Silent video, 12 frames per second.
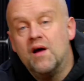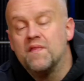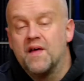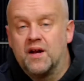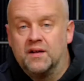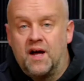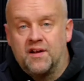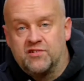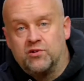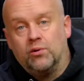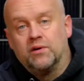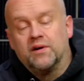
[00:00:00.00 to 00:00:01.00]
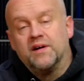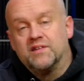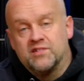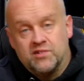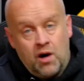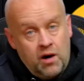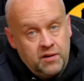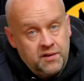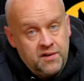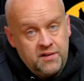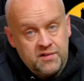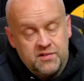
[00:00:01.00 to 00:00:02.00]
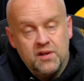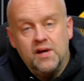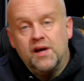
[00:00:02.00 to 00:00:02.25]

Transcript: that a lot of solar installers